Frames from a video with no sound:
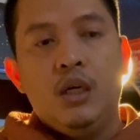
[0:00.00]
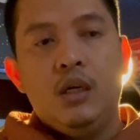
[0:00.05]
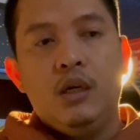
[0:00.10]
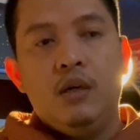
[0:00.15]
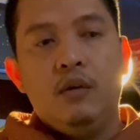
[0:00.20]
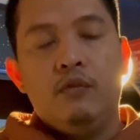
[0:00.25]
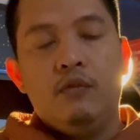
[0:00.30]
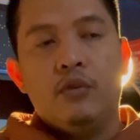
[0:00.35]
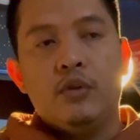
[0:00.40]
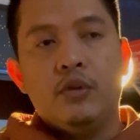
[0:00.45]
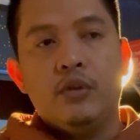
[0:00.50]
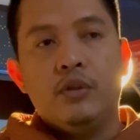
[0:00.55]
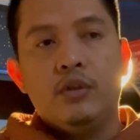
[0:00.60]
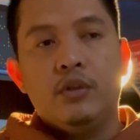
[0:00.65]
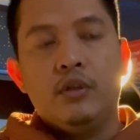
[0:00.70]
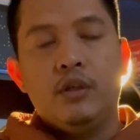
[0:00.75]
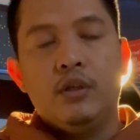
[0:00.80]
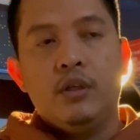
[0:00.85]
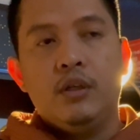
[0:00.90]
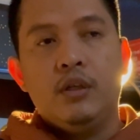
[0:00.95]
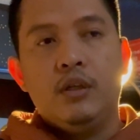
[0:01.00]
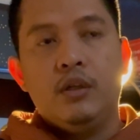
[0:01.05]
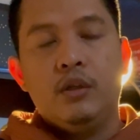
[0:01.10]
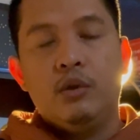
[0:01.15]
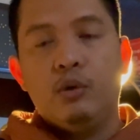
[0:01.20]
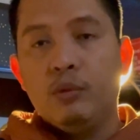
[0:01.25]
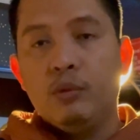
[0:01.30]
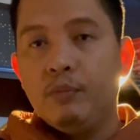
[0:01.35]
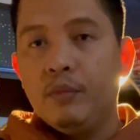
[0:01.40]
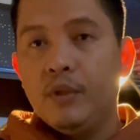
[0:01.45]
for your
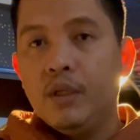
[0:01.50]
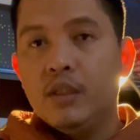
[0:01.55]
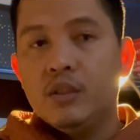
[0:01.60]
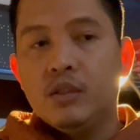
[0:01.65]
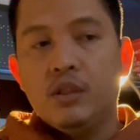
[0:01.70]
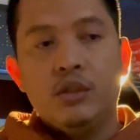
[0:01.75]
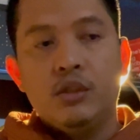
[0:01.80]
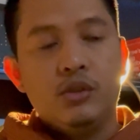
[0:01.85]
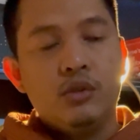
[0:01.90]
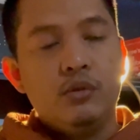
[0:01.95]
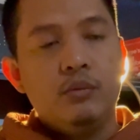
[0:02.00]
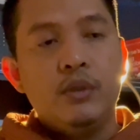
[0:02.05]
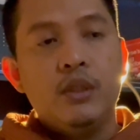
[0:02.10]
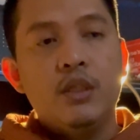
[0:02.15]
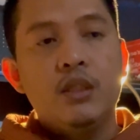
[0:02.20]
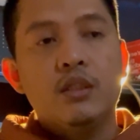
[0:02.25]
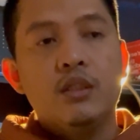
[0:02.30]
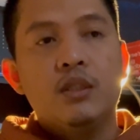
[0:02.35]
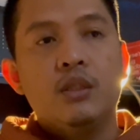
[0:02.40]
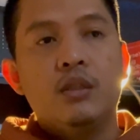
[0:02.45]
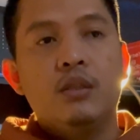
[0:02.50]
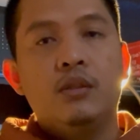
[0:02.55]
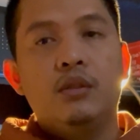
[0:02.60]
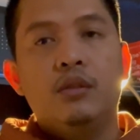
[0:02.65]
equipments, instruments,